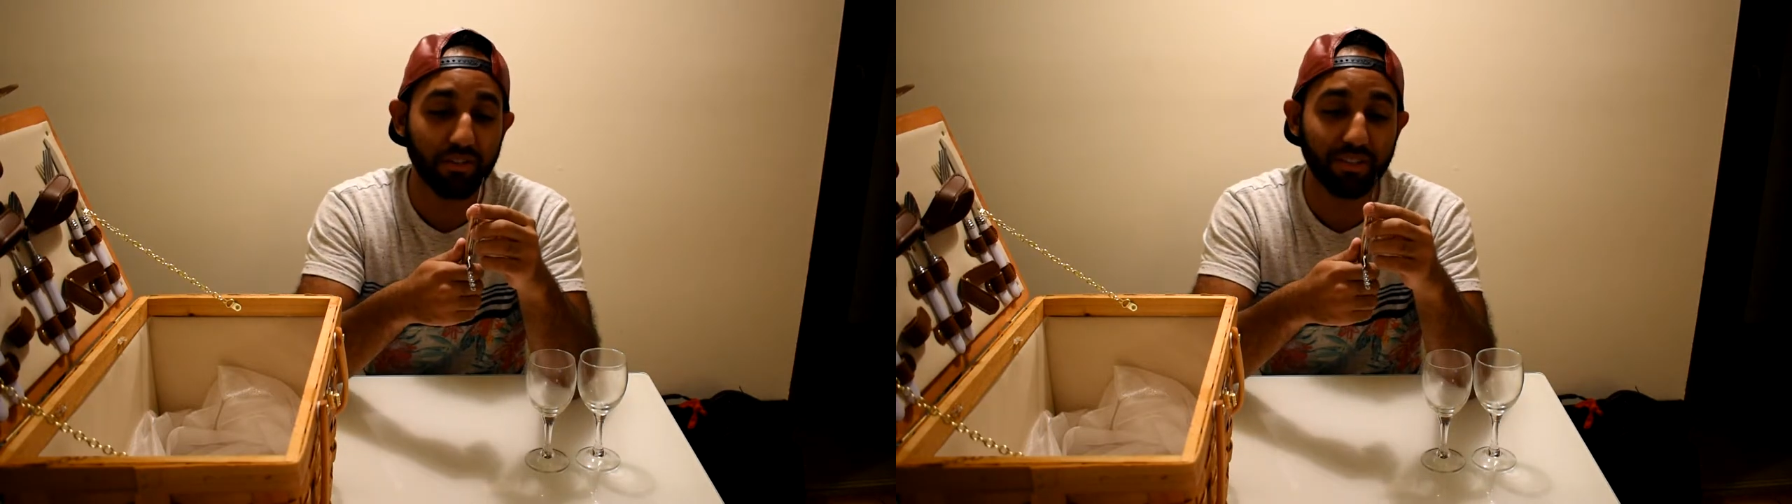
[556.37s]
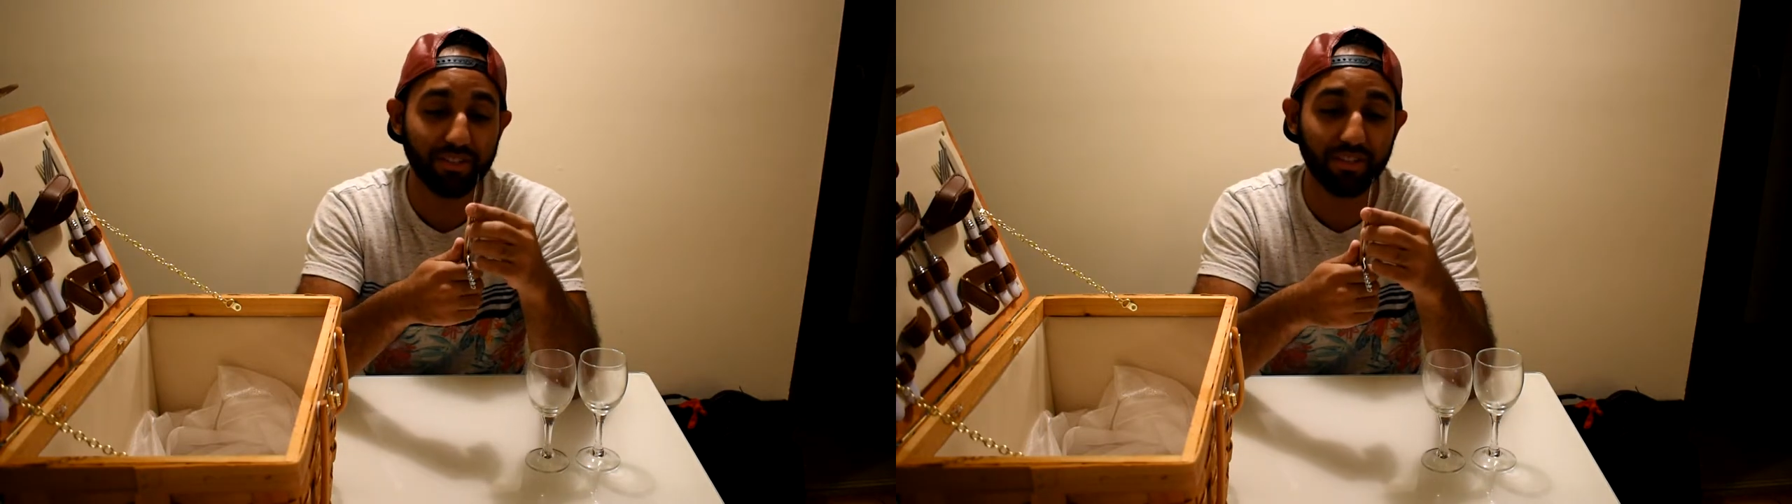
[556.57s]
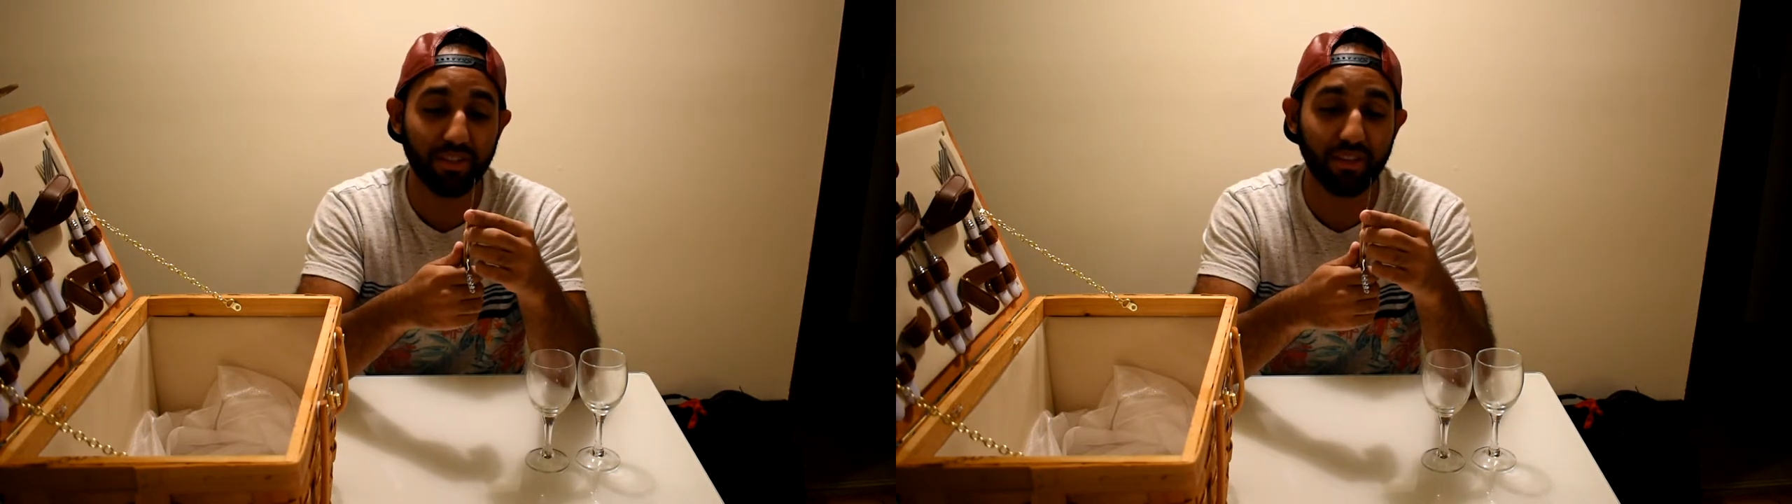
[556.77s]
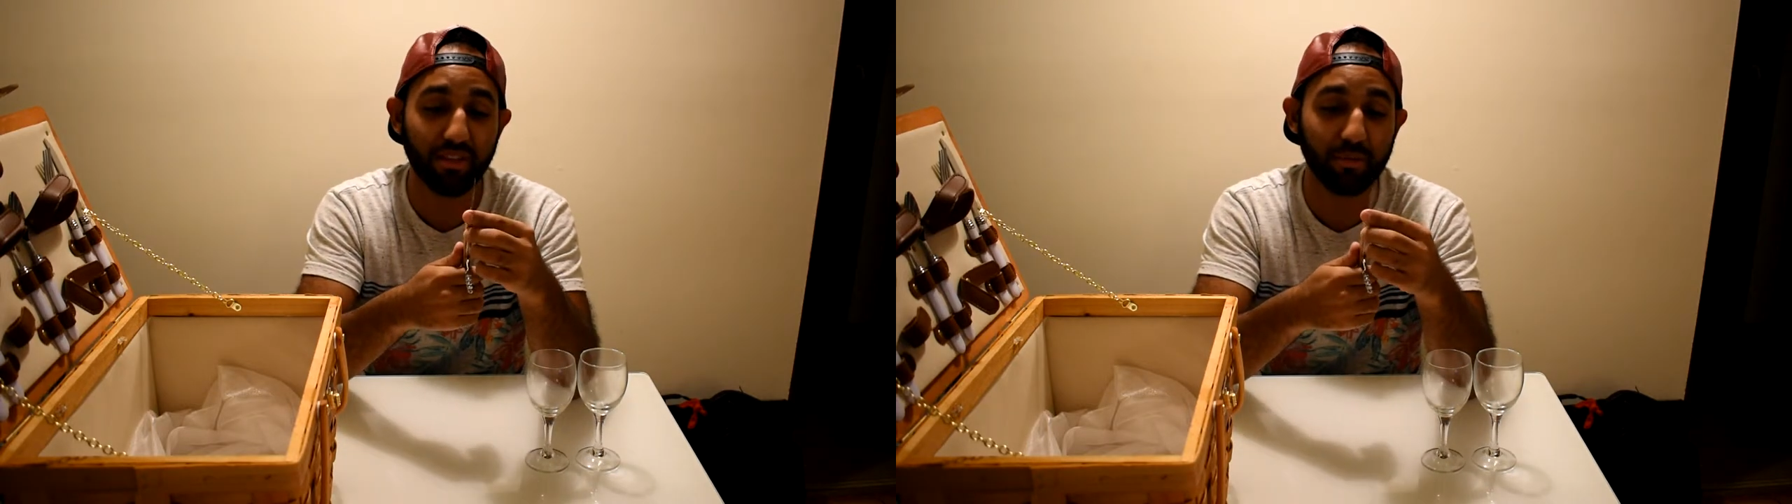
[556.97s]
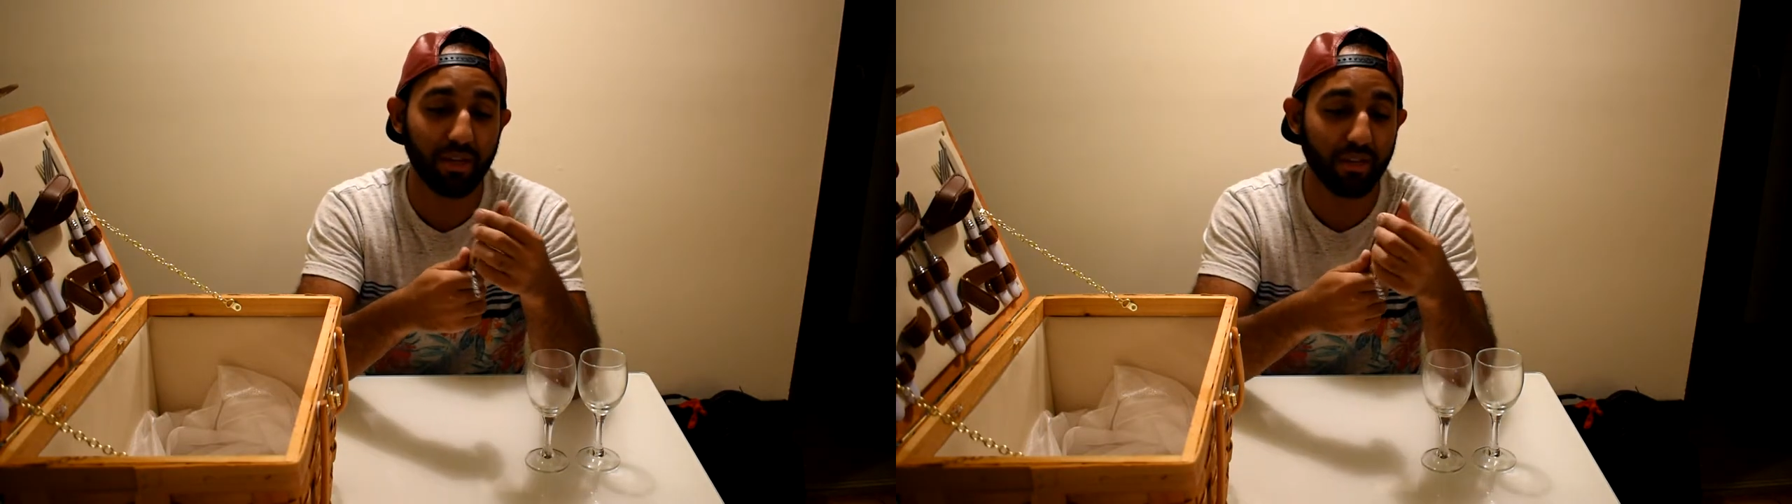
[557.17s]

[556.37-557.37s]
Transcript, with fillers: if that's a good thing or a bad